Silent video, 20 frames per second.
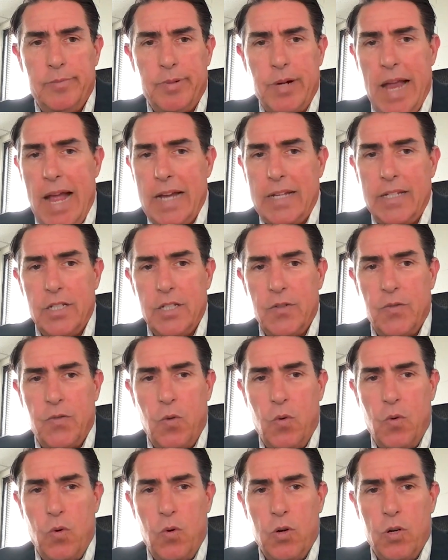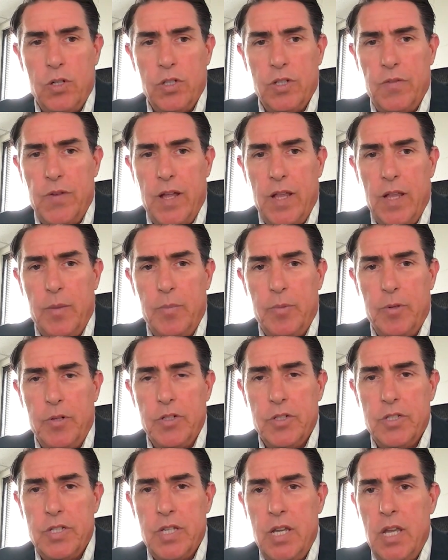practice for
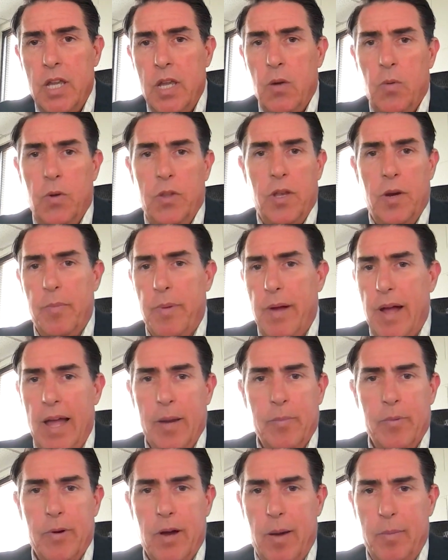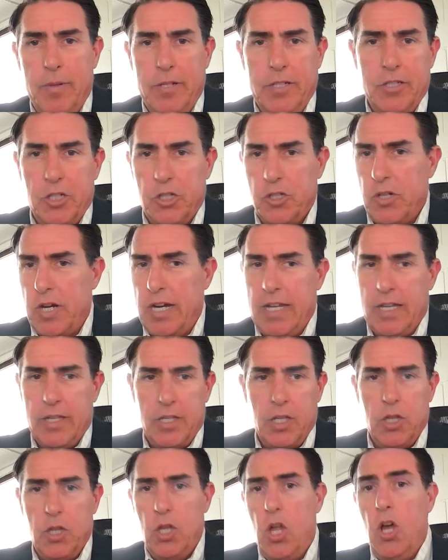developers when they're buying properties to try to get
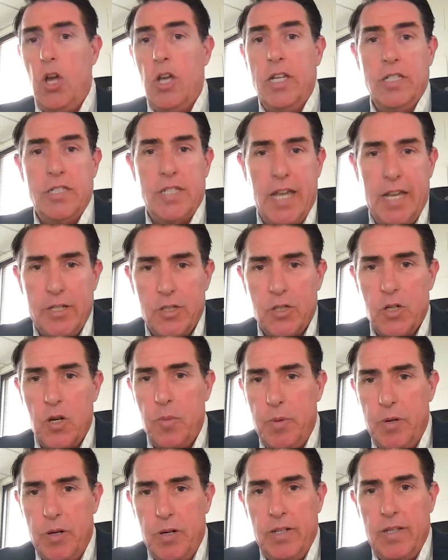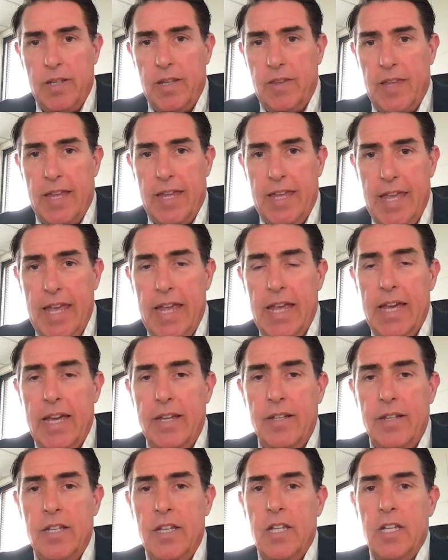the longest escrow period that they
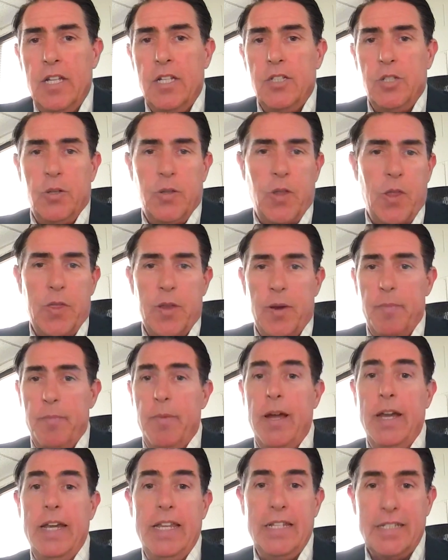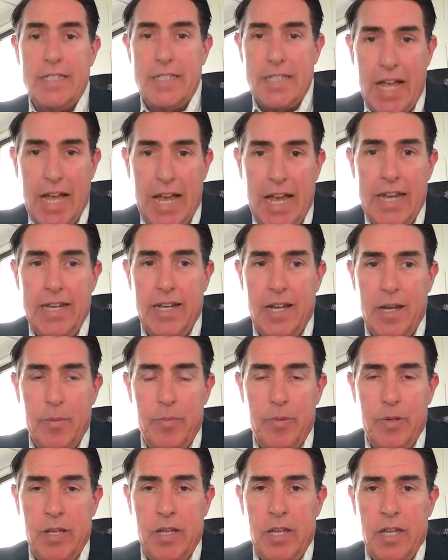can, so that their money is tied
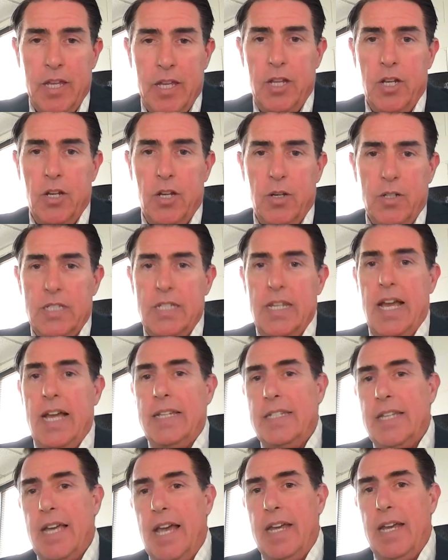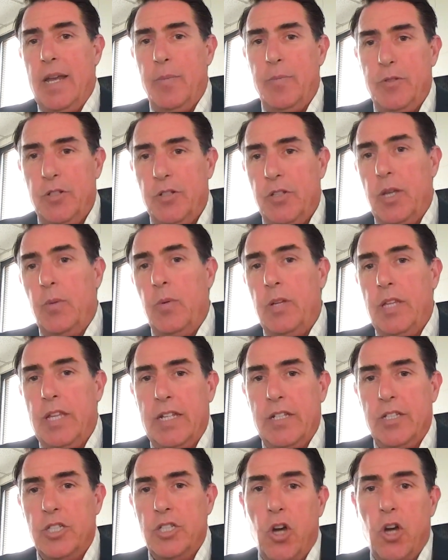up. It's not tied up until they really
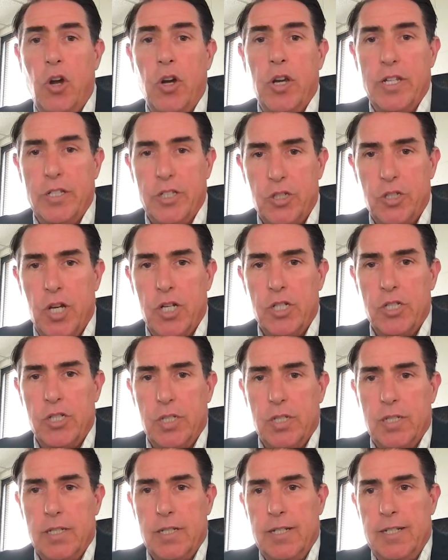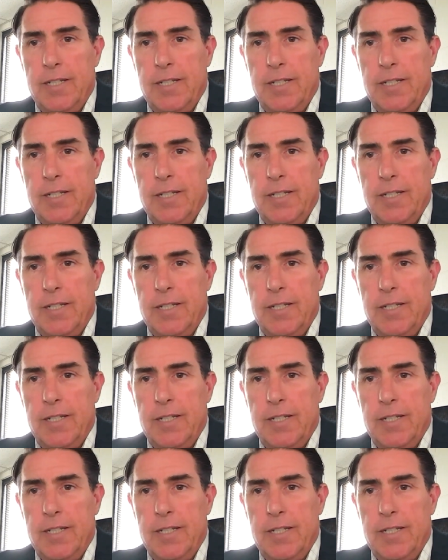can start construction.